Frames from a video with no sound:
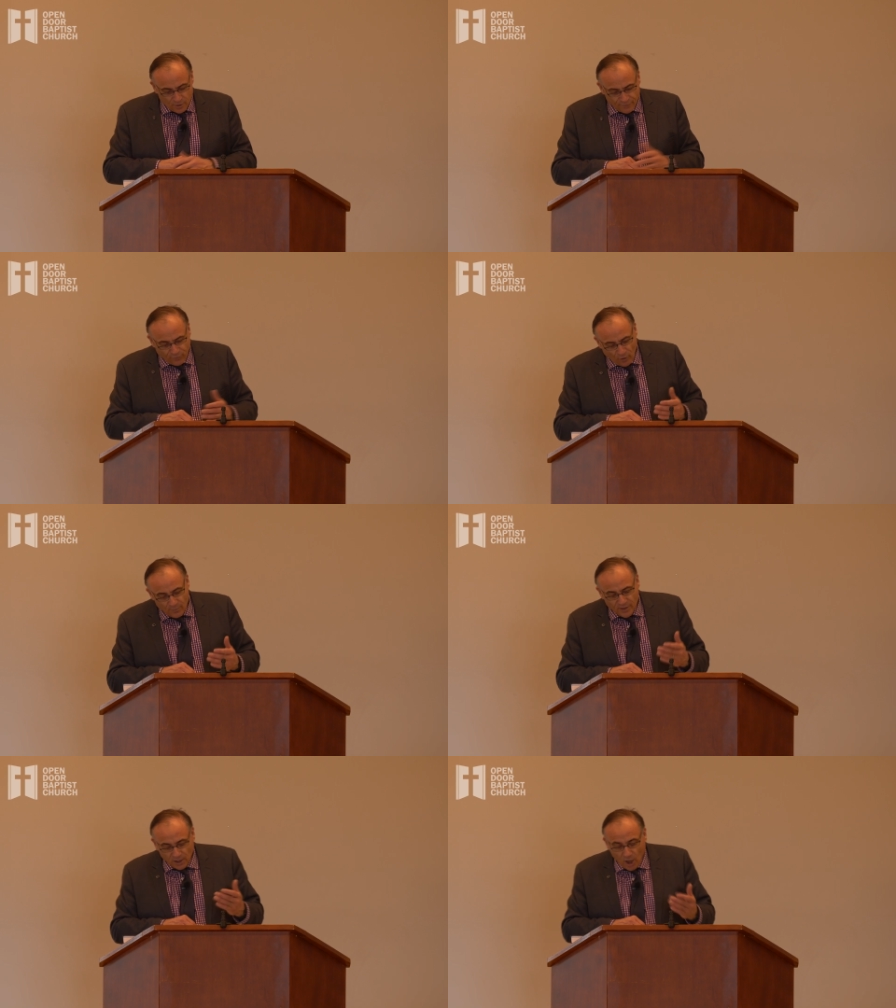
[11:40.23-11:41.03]
who
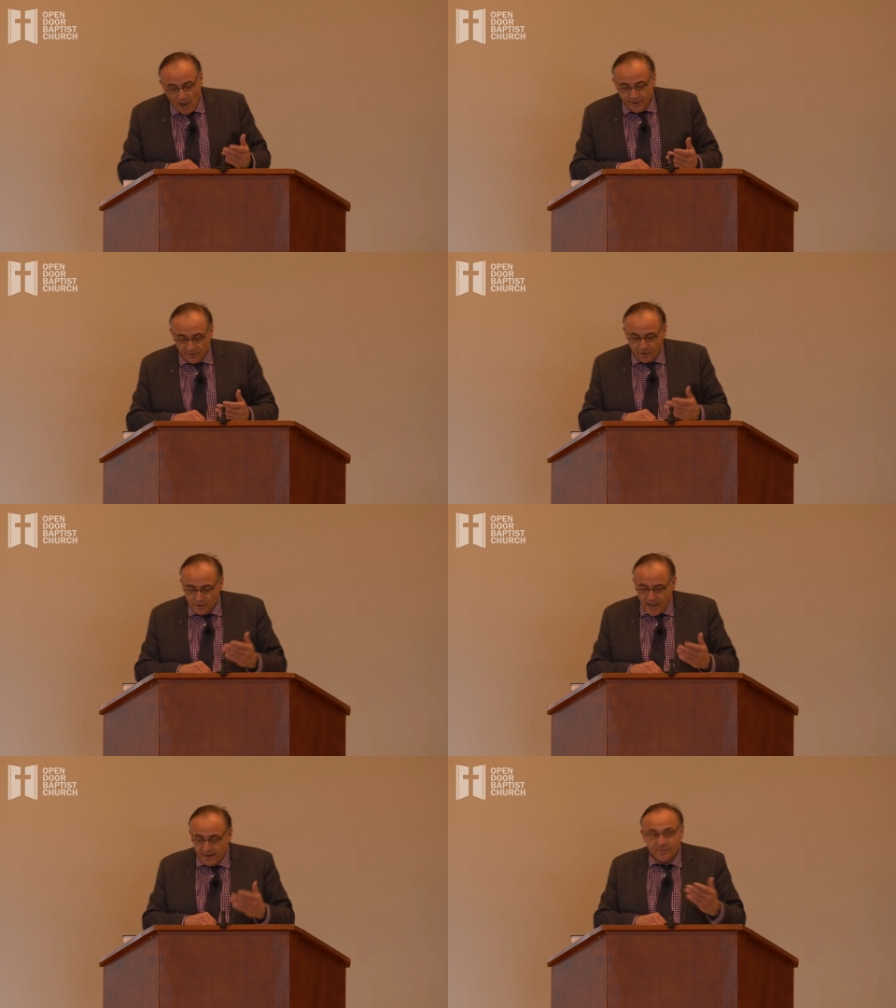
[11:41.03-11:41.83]
formed the light and
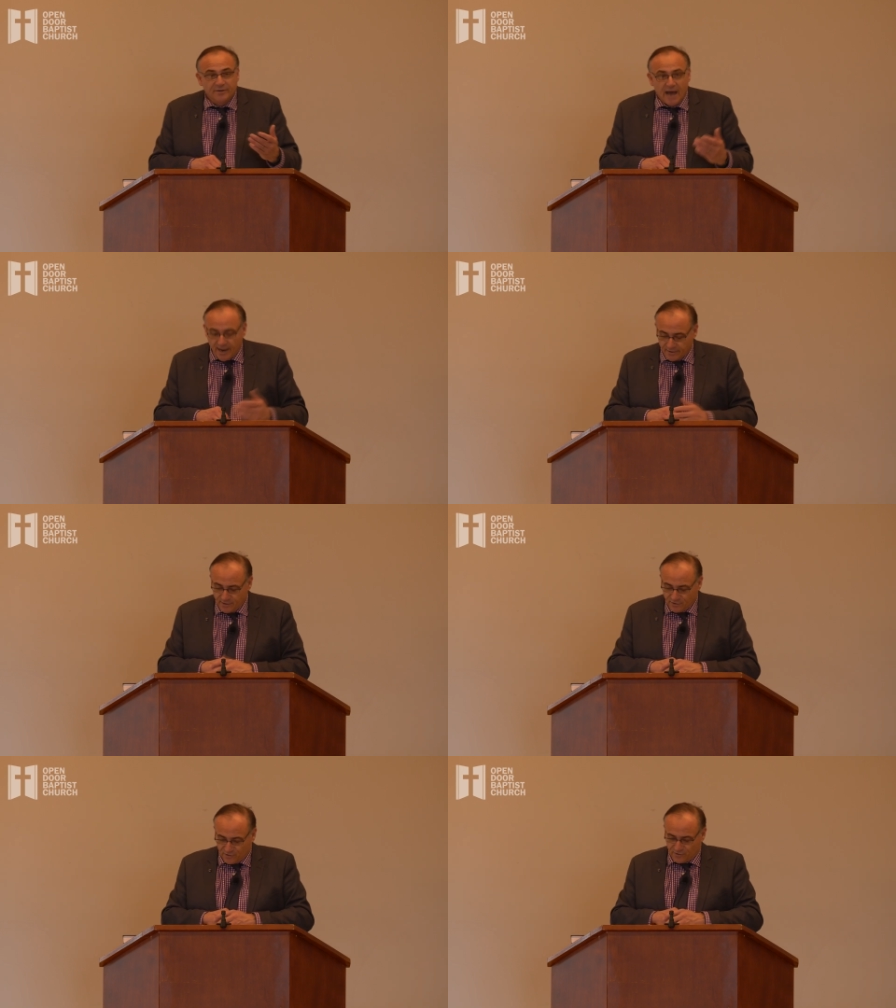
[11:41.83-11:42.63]
created the
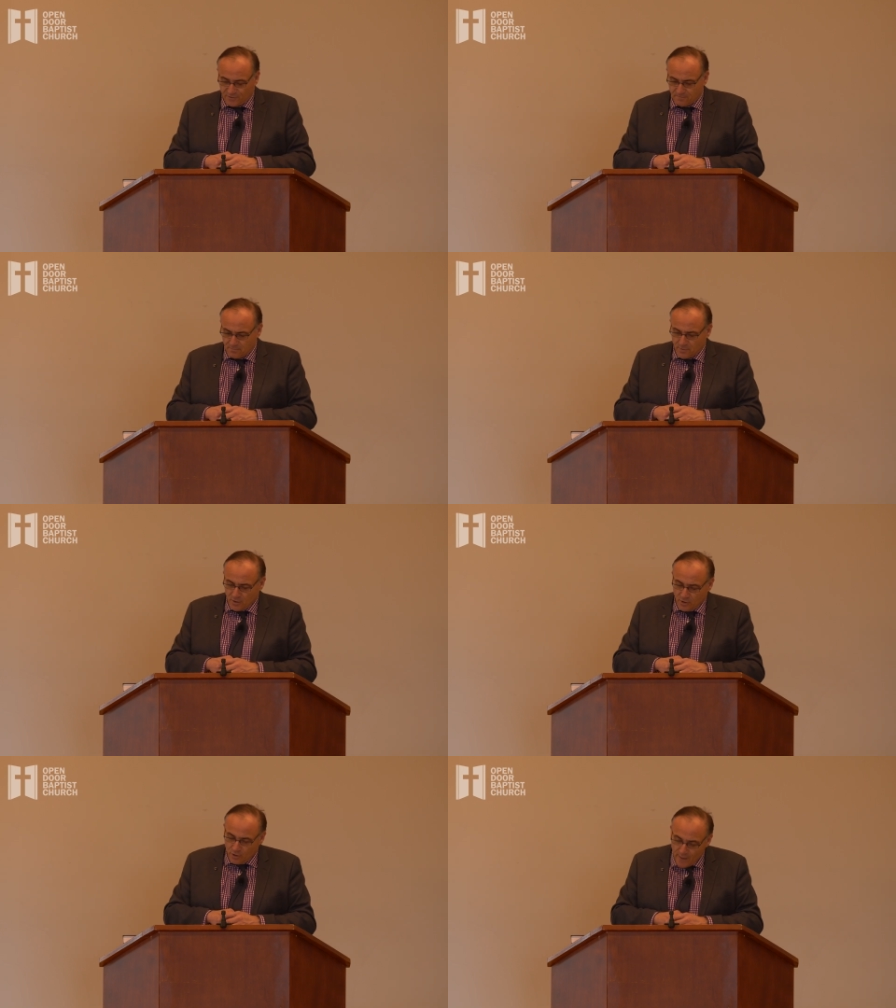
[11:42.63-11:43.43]
darkness
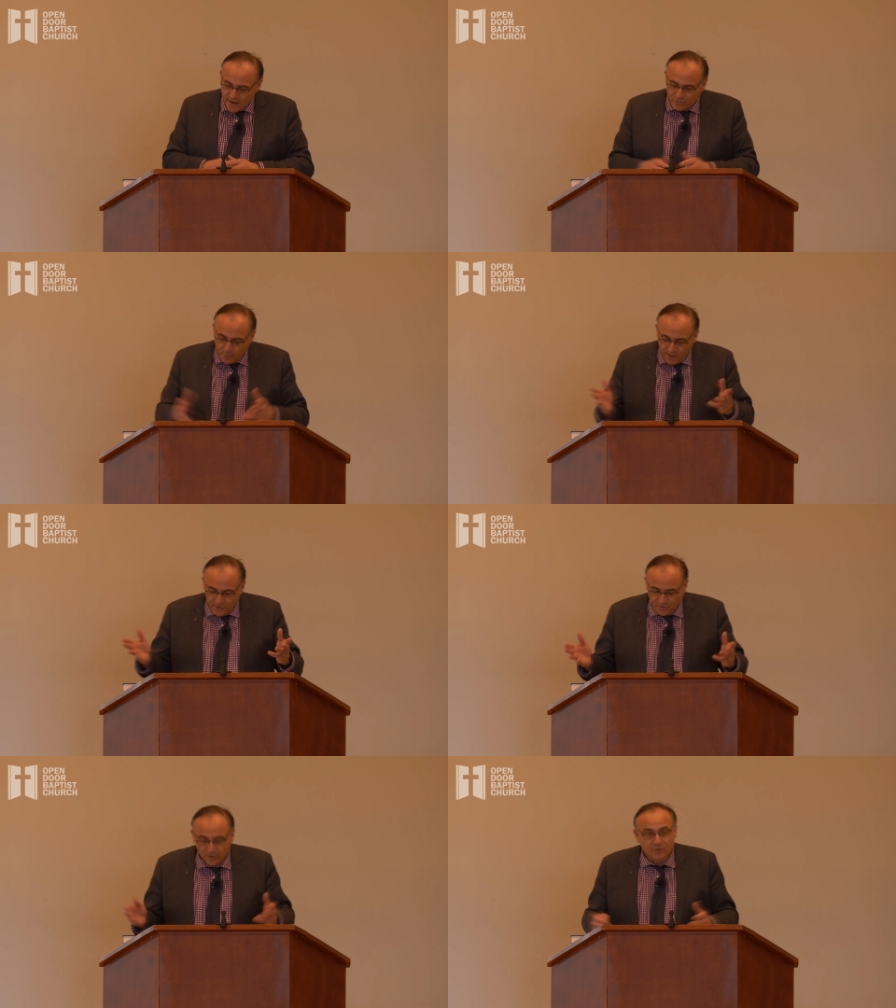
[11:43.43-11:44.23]
who makes
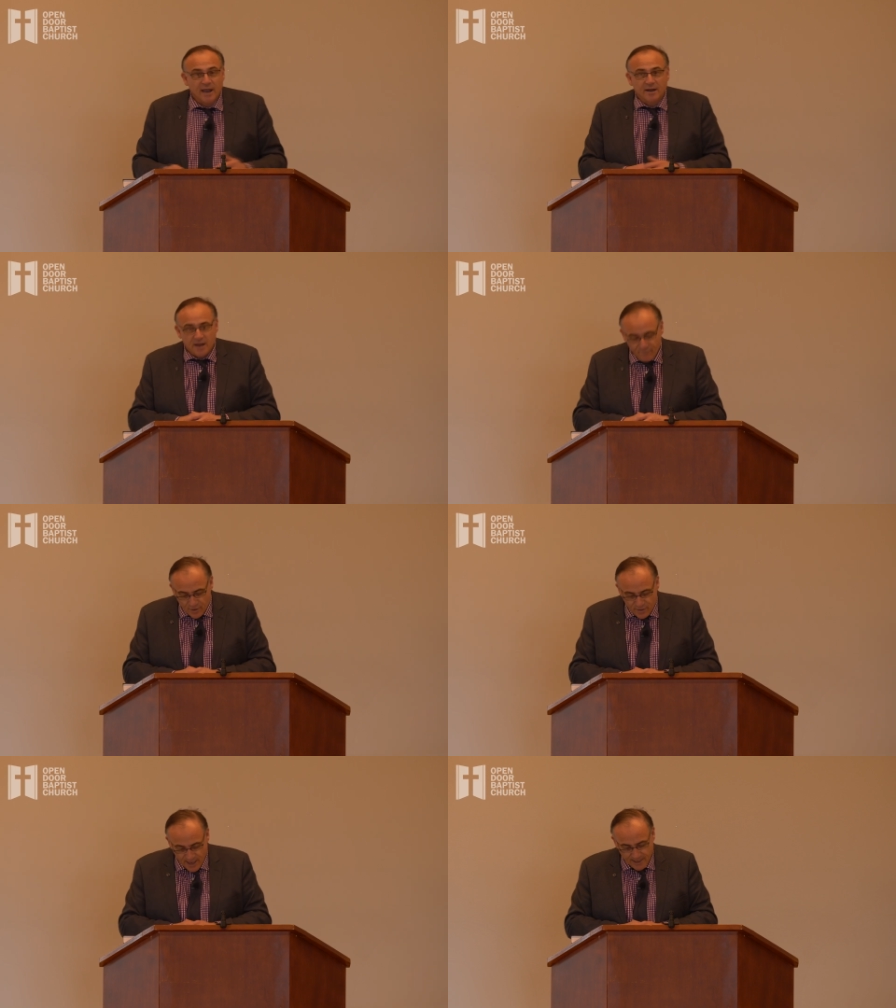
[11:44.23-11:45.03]
peace and created
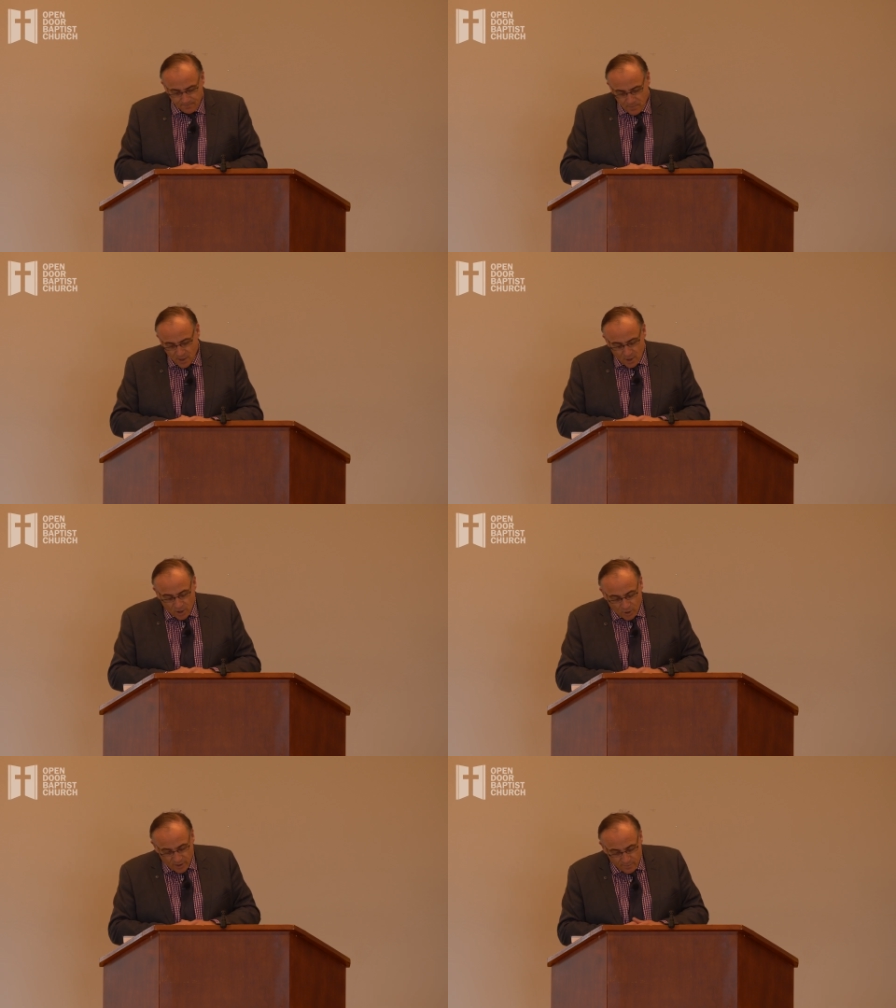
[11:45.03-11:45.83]
everything,
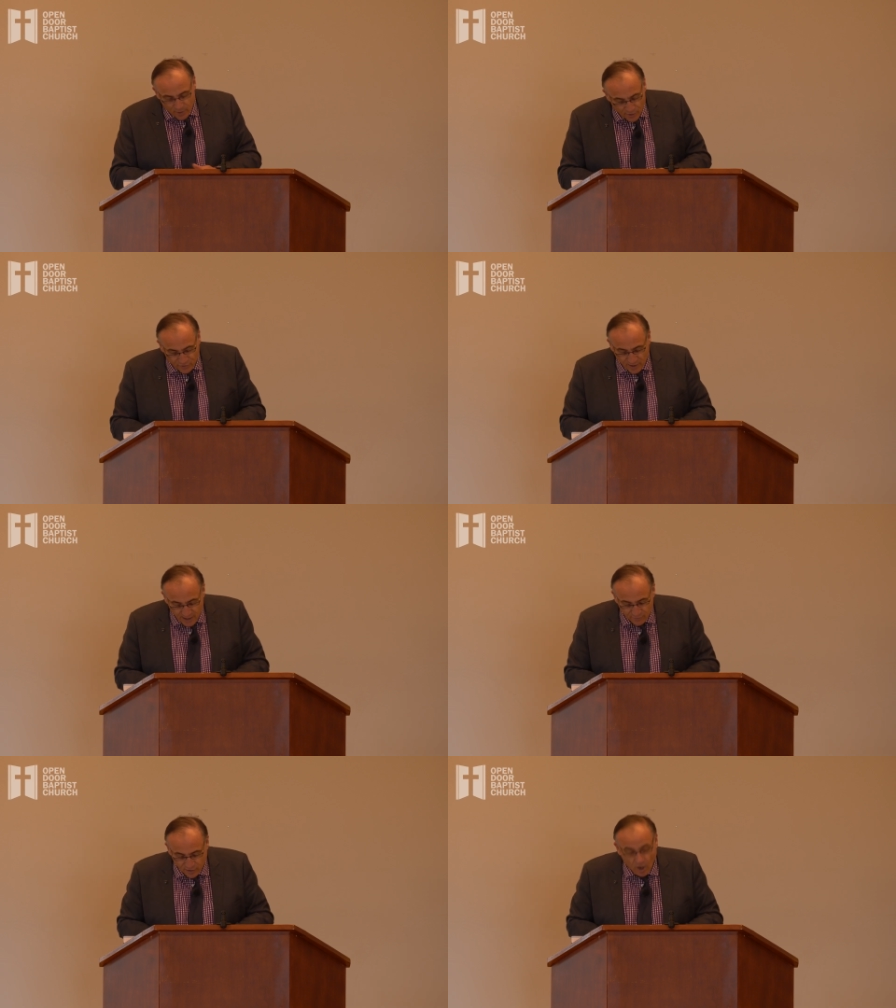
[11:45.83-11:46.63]
who in mercy
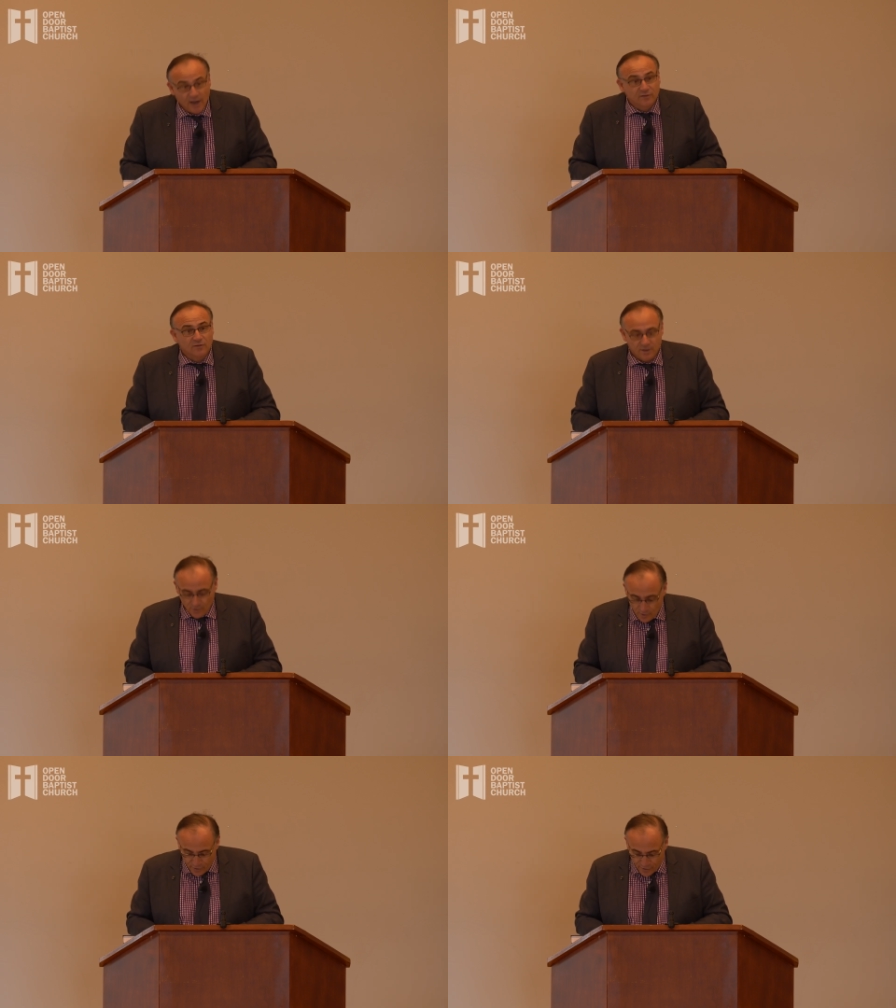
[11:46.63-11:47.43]
gives light to
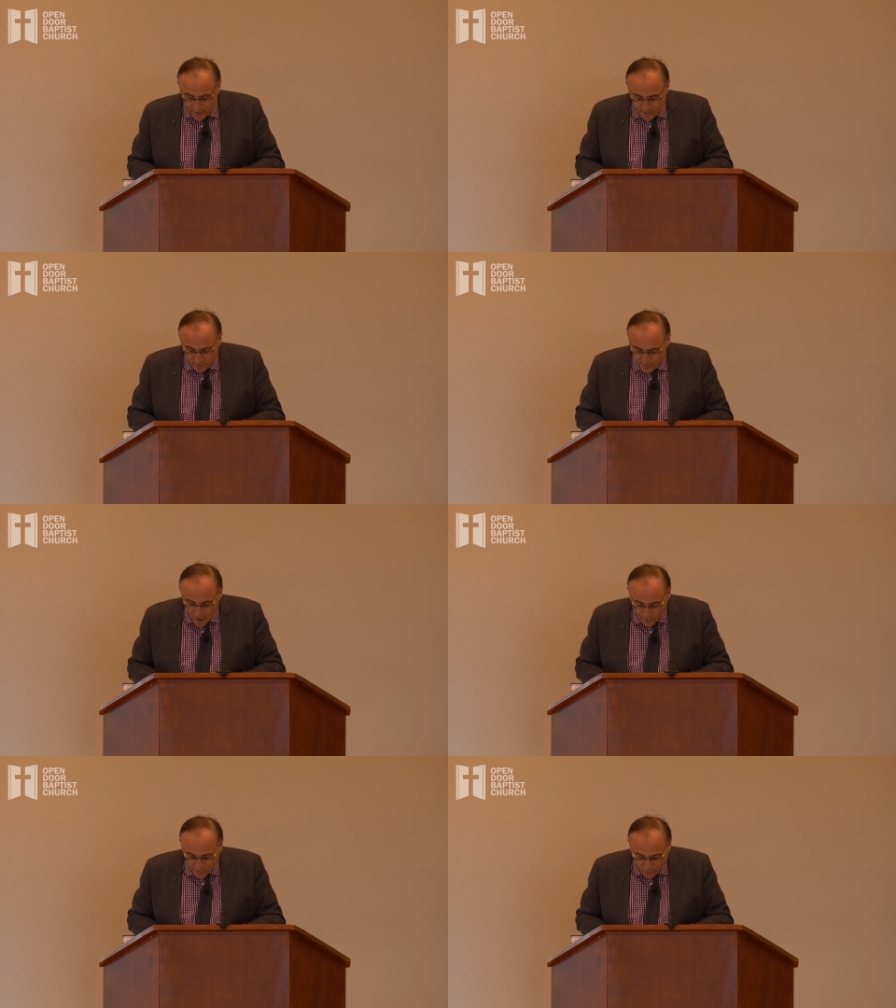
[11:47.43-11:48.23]
the earth and to
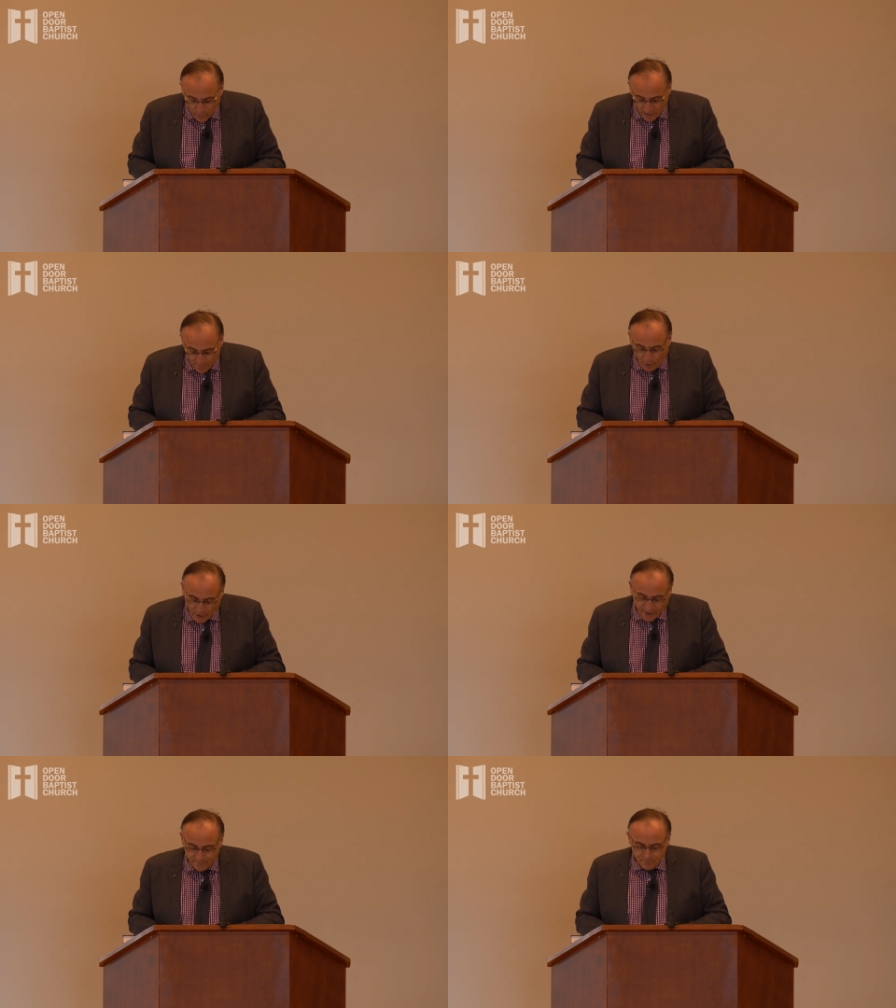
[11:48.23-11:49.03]
those who dwell
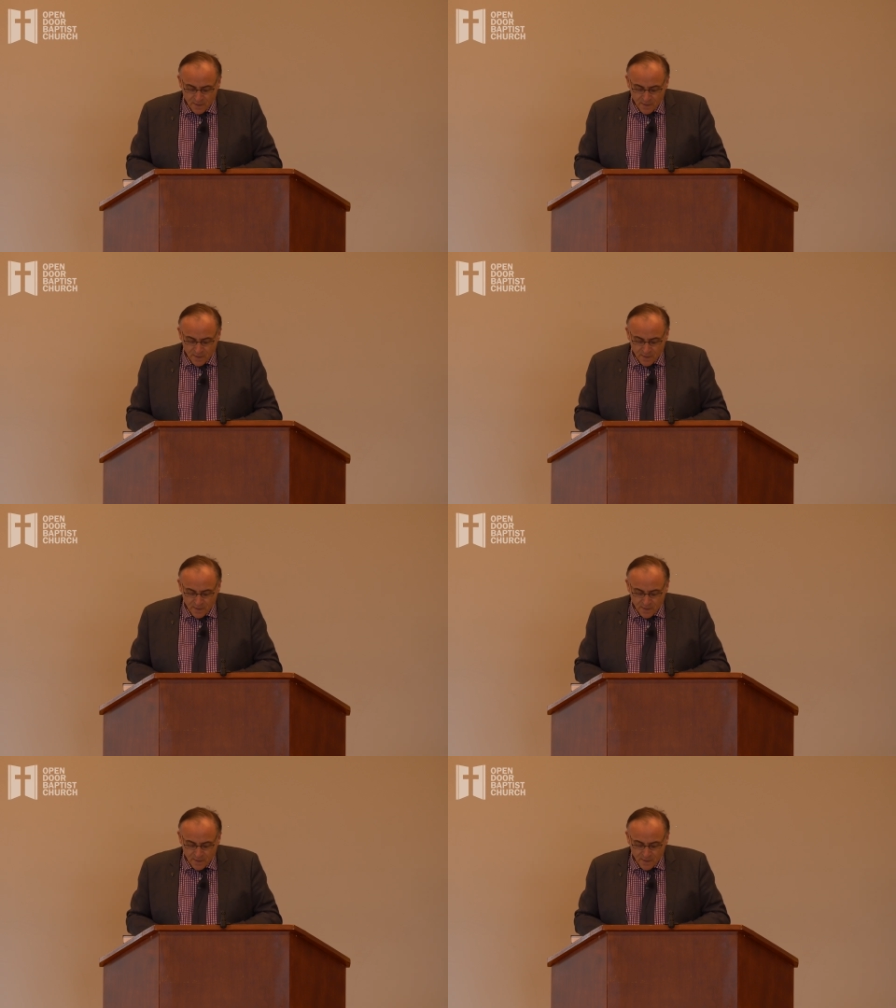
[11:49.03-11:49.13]
upon it.